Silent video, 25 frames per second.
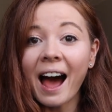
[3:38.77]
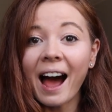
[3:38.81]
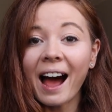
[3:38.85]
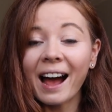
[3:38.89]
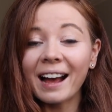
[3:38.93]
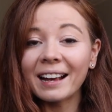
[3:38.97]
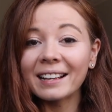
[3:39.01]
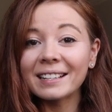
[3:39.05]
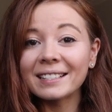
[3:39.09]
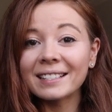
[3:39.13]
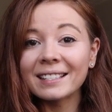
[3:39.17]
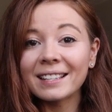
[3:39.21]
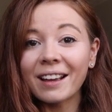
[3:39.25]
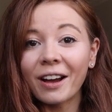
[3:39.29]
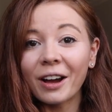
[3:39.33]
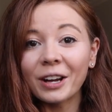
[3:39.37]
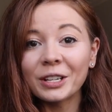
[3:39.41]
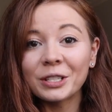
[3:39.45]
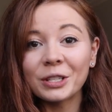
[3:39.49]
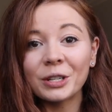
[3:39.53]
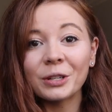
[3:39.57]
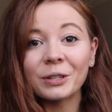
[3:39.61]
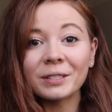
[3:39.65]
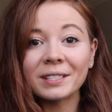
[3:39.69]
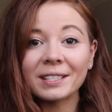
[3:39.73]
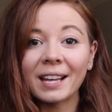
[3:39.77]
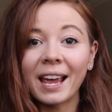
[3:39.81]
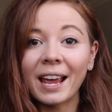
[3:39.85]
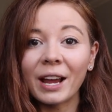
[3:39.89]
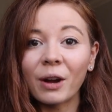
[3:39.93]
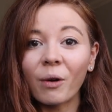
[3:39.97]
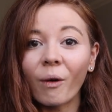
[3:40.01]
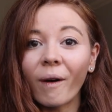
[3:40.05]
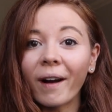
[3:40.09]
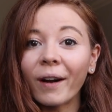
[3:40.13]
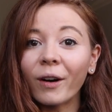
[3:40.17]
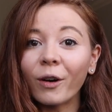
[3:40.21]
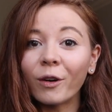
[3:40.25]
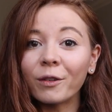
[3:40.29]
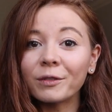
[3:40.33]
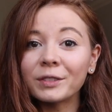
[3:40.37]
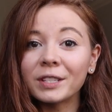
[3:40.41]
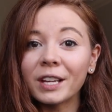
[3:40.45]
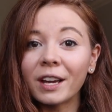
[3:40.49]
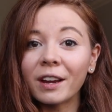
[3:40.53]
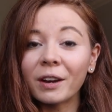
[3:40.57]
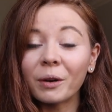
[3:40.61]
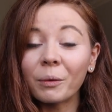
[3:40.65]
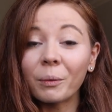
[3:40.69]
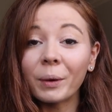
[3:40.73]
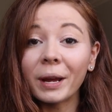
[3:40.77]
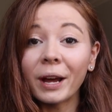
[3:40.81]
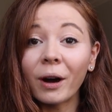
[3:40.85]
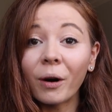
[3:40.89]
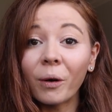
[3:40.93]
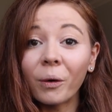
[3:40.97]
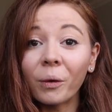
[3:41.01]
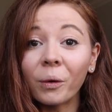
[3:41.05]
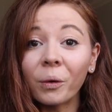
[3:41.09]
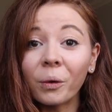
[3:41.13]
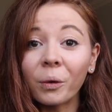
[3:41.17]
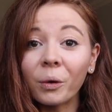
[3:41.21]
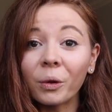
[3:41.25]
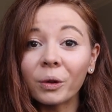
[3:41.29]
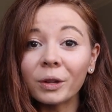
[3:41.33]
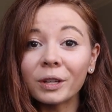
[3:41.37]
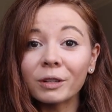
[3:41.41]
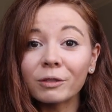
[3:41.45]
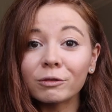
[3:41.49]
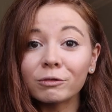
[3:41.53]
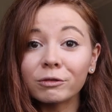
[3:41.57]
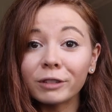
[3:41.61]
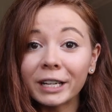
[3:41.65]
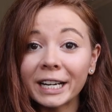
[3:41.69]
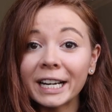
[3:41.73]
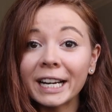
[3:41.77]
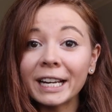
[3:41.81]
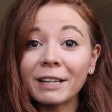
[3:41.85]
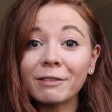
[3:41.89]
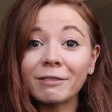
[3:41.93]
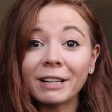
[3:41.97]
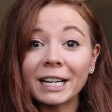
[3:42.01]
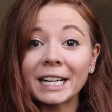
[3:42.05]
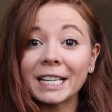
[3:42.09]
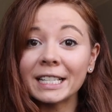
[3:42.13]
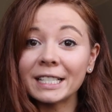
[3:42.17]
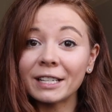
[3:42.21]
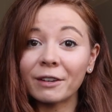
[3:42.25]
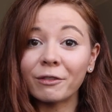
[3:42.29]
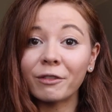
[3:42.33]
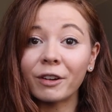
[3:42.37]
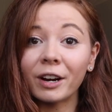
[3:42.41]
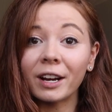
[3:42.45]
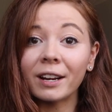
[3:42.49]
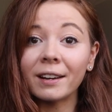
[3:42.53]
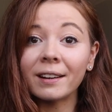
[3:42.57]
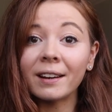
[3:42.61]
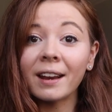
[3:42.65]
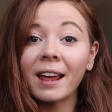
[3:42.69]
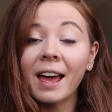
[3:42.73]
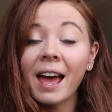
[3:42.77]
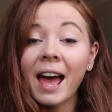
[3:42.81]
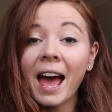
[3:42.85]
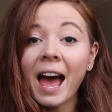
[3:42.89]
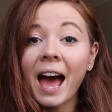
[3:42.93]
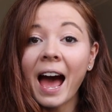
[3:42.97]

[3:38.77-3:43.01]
As I do say quite often, we are all really different,